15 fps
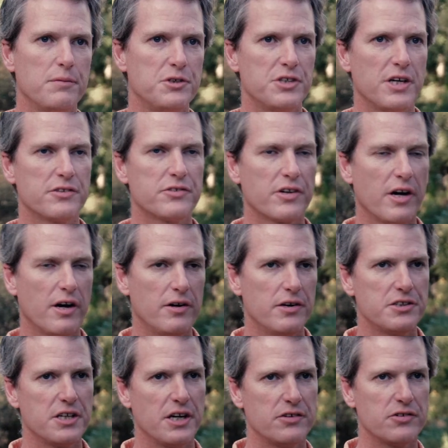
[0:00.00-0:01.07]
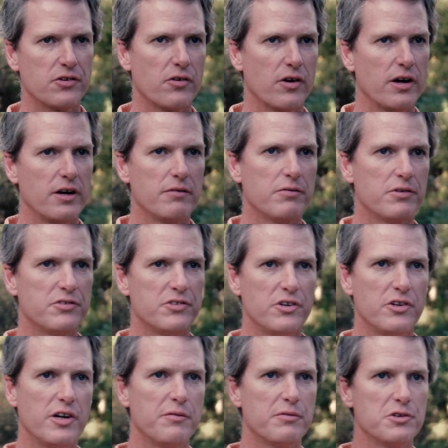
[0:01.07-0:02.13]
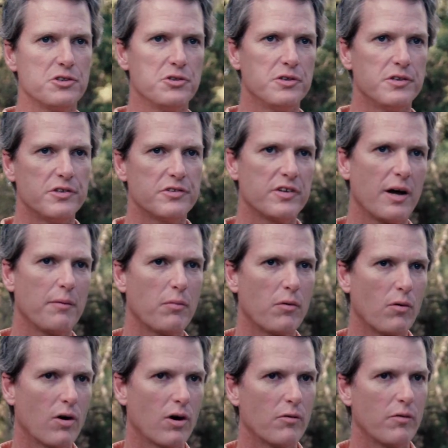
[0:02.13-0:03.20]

Shasta College has a great facility for doing this type of work.